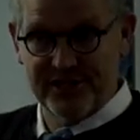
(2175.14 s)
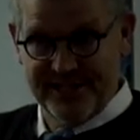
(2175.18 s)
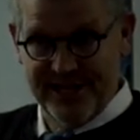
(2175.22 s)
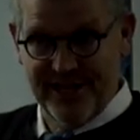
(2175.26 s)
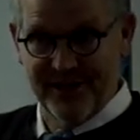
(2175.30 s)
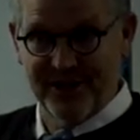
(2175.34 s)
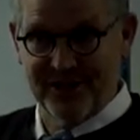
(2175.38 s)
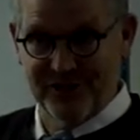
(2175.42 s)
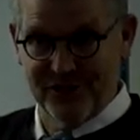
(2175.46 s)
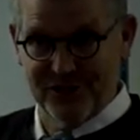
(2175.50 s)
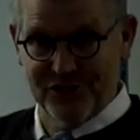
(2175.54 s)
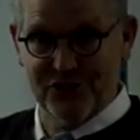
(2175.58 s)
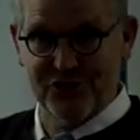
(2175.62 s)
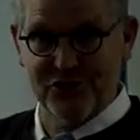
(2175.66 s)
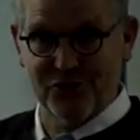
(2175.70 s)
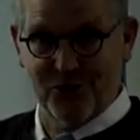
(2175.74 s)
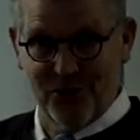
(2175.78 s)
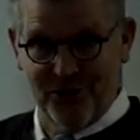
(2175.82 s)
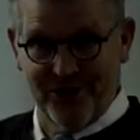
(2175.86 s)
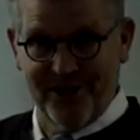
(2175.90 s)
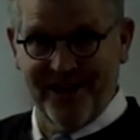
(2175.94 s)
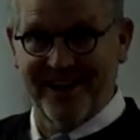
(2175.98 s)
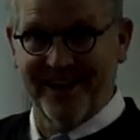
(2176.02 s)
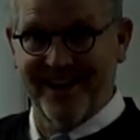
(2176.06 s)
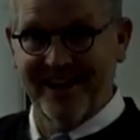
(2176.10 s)
telling the story
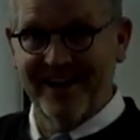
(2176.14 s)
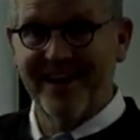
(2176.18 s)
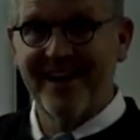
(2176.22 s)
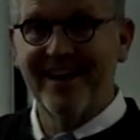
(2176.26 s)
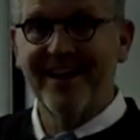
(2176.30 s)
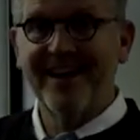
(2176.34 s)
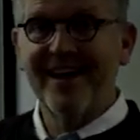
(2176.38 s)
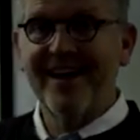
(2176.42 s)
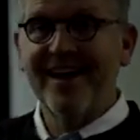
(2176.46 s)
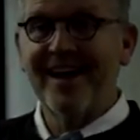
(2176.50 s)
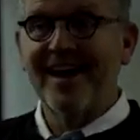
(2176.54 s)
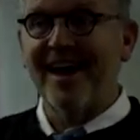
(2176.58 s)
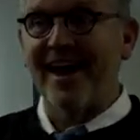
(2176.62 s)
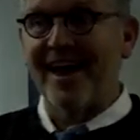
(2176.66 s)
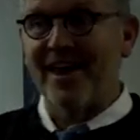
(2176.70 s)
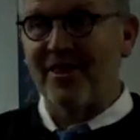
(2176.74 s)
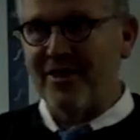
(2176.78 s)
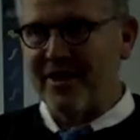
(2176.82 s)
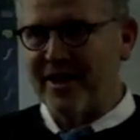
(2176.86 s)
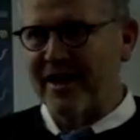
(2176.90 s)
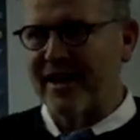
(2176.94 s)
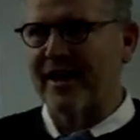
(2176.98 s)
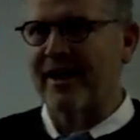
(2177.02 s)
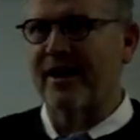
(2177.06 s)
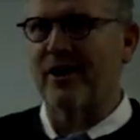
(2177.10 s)
and
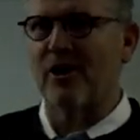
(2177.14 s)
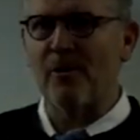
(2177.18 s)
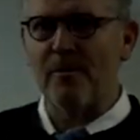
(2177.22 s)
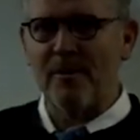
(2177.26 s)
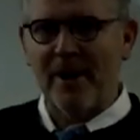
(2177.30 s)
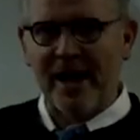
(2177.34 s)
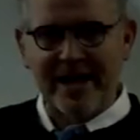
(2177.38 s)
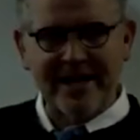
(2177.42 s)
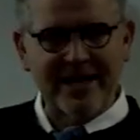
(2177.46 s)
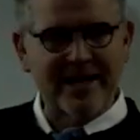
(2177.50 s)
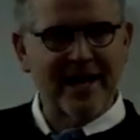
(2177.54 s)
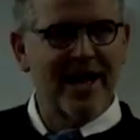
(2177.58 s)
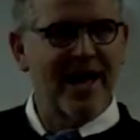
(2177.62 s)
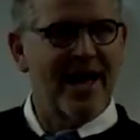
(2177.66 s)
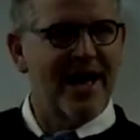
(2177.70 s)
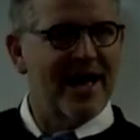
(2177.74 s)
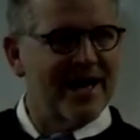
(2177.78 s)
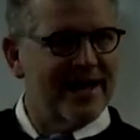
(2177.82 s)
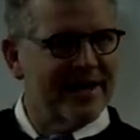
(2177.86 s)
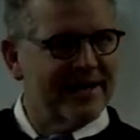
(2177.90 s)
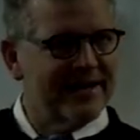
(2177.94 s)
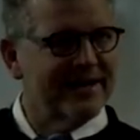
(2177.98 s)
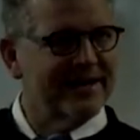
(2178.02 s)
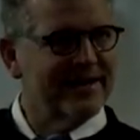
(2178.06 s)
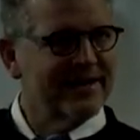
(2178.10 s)
thinking, oh my God,